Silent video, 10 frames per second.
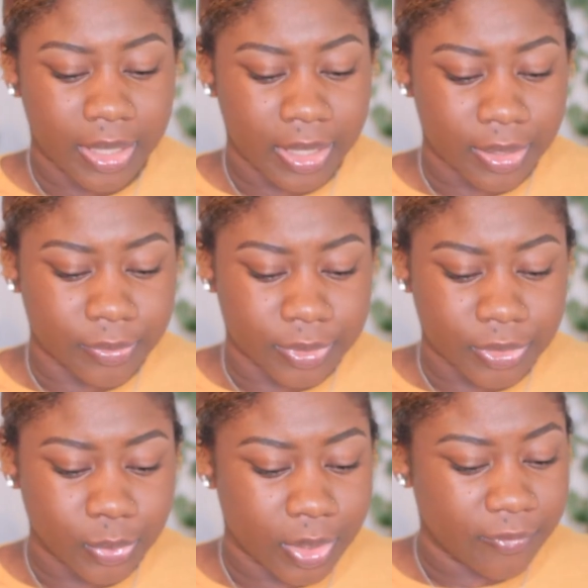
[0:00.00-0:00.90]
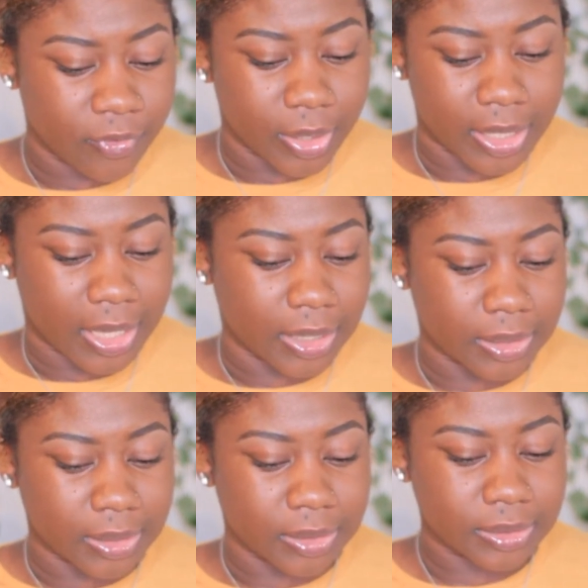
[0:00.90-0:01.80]
and it was 24
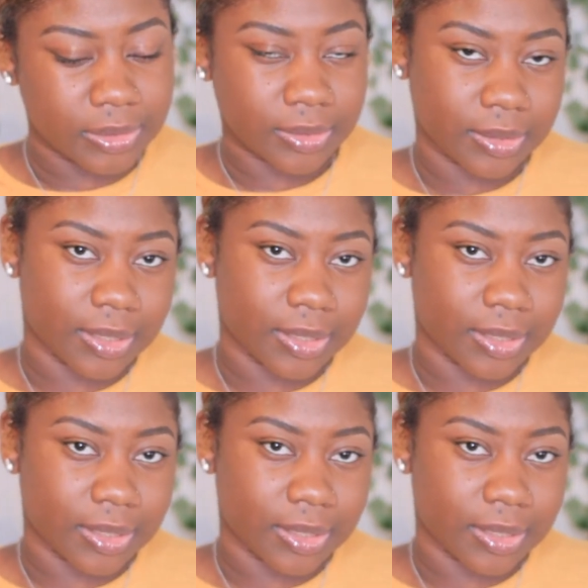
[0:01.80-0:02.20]
dollars